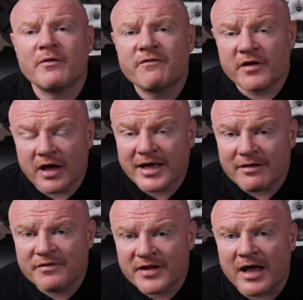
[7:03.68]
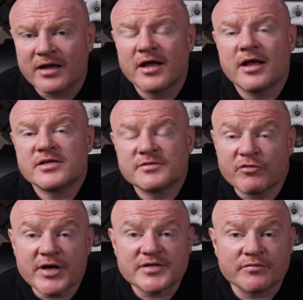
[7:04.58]
But for that
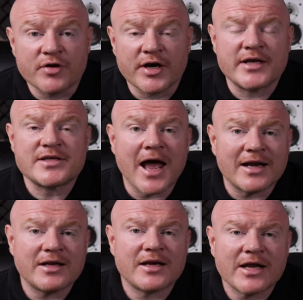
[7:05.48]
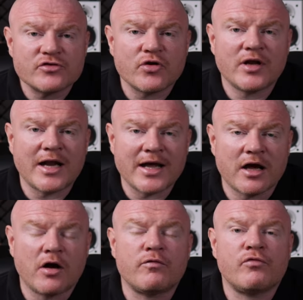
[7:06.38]
reason, really, it's added an extra
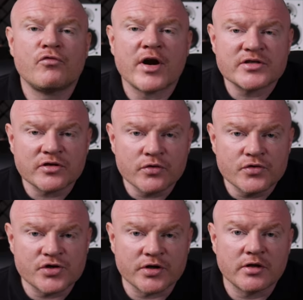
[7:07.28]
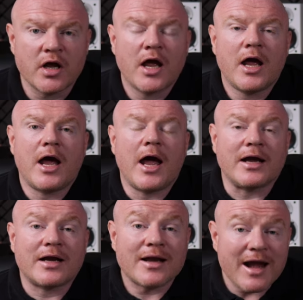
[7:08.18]
layer of resolution
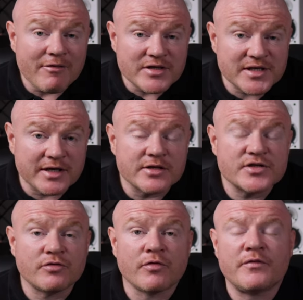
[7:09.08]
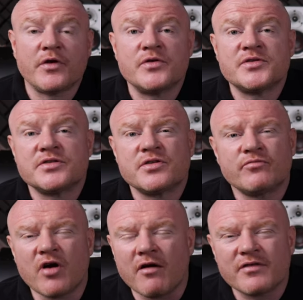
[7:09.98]
and clarity to the review
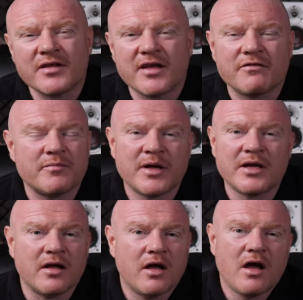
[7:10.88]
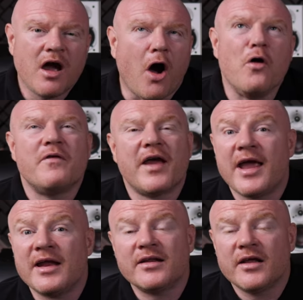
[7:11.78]
system rather than giving me
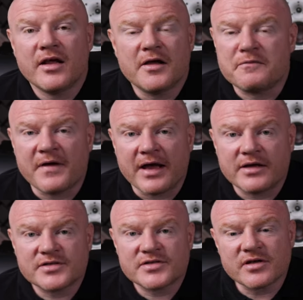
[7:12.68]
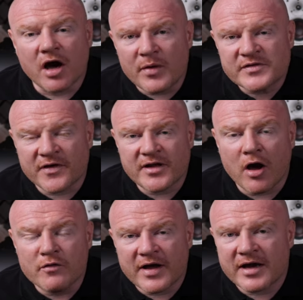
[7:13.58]
overhead effects. I always find
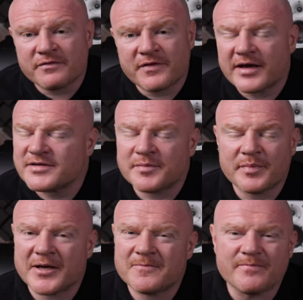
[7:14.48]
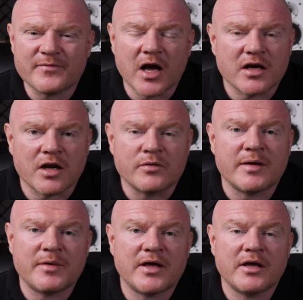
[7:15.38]
that overhead effect to be, I don't know,
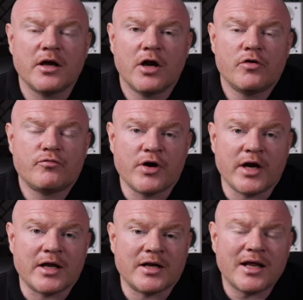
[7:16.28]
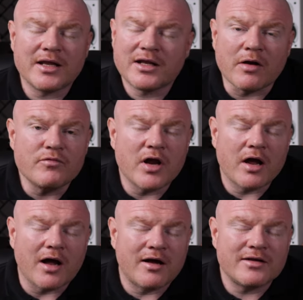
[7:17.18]
gimmicky really. And you don't
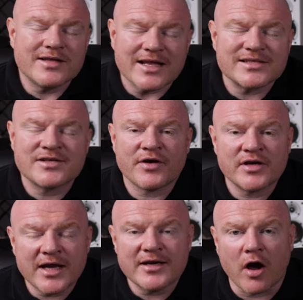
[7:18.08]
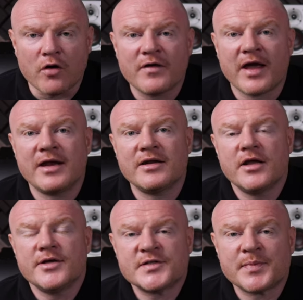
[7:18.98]
necessarily need overhead
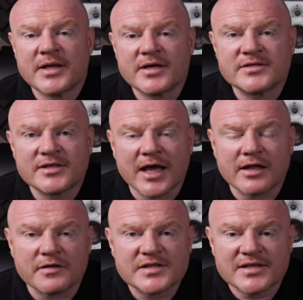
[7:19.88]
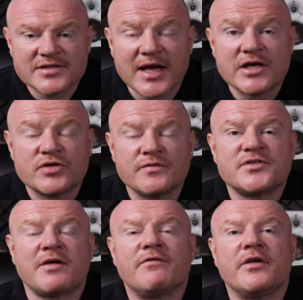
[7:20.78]
speakers to get the sensation of
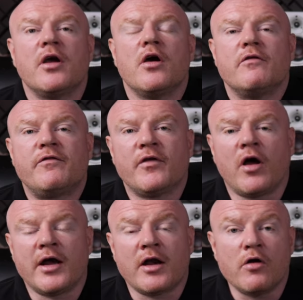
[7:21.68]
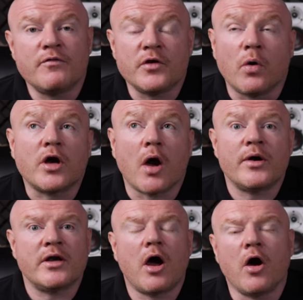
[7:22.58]
something flying over you or
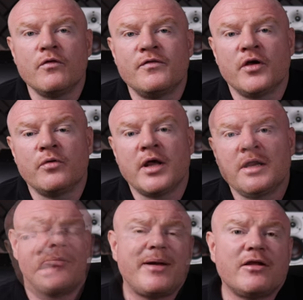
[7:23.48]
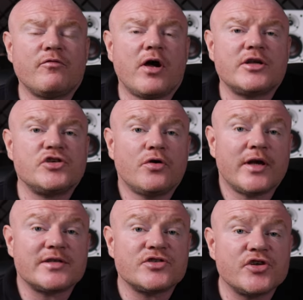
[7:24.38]
going over you. Did I make the right
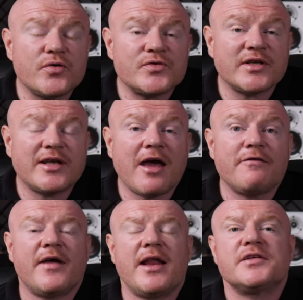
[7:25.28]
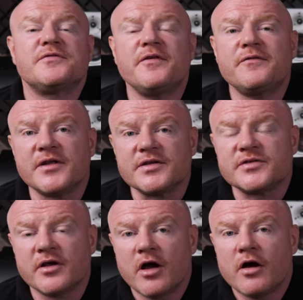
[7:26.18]
choice choosing KEF
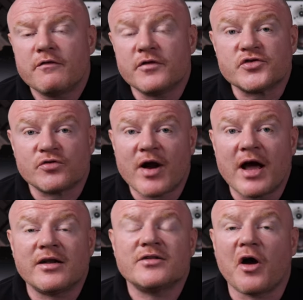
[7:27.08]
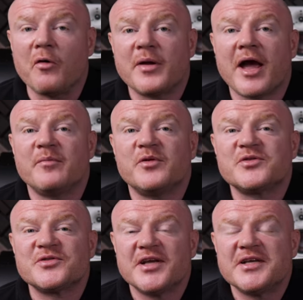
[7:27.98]
LS50s for surround and Dolby
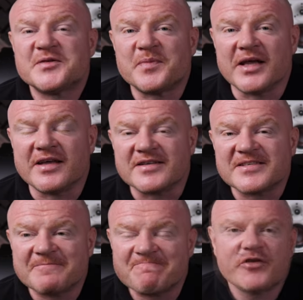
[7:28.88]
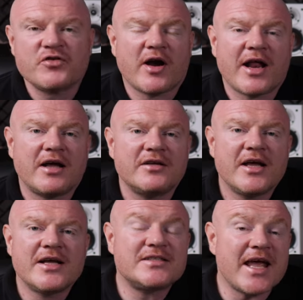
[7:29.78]
Atmos speakers? If I tried out
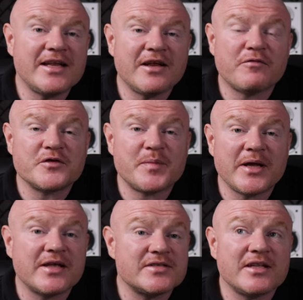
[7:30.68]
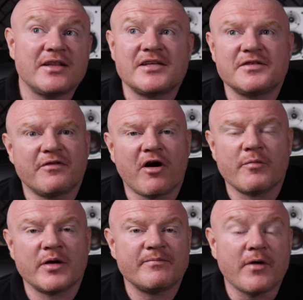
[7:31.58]
10 different speakers in this
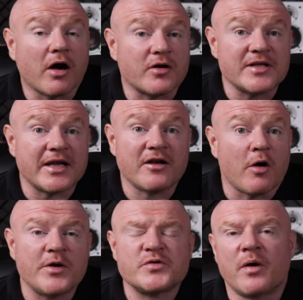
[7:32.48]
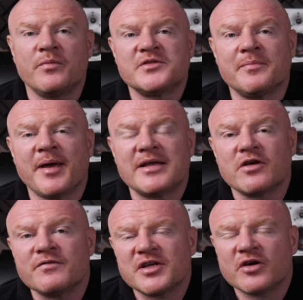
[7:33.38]
environment, I could let you know which one was the
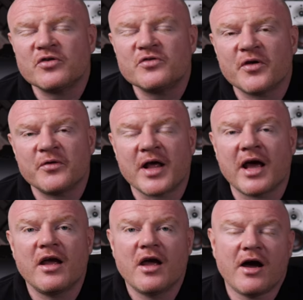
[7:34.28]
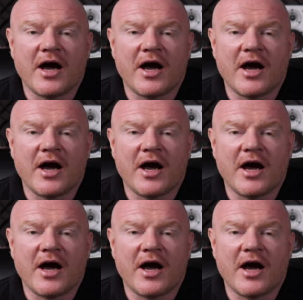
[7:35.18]
best. Obviously, I couldn't do that.